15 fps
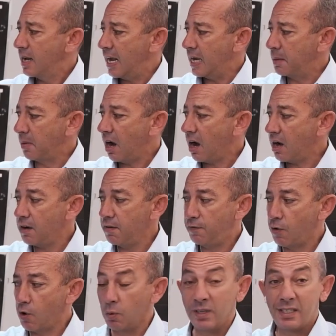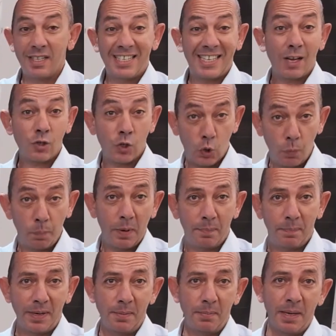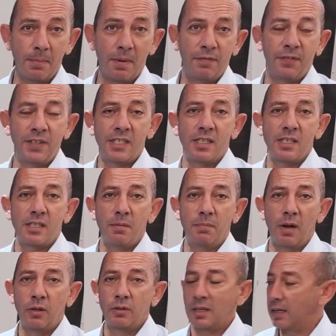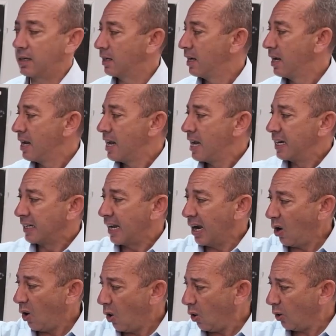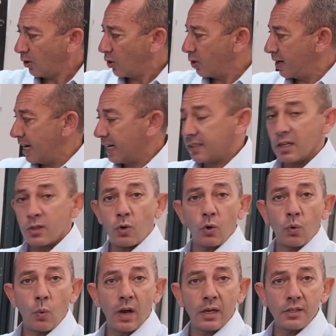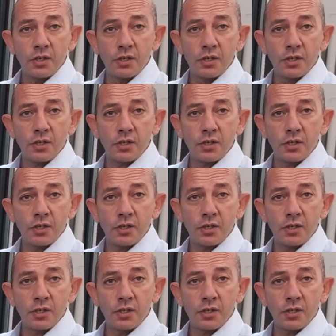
and my IE4 which is our super premium efficiency motor. They're all connected on one